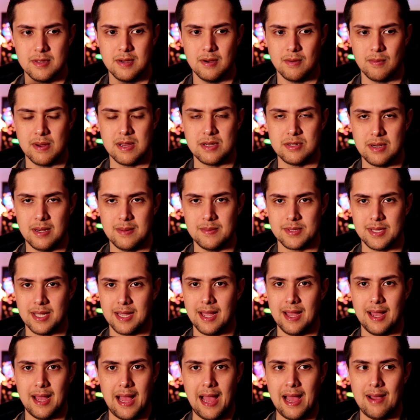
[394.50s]
Korean dramas
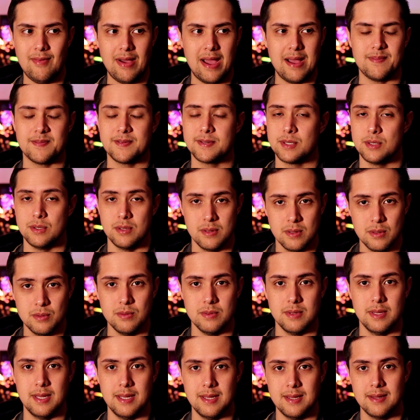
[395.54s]
like I've
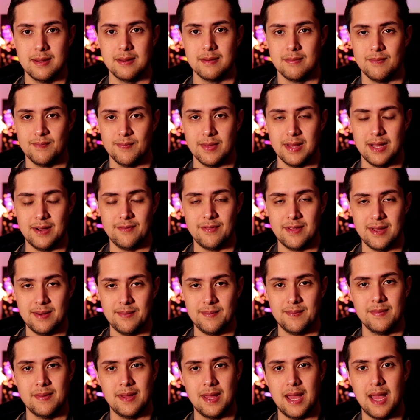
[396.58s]
absolutely loved
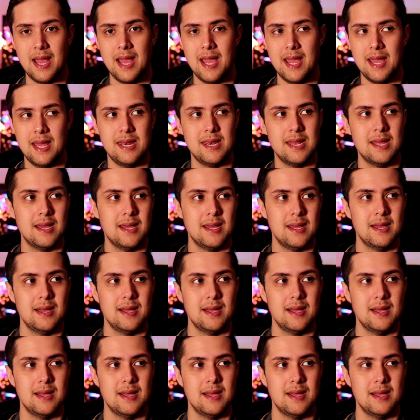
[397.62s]
them and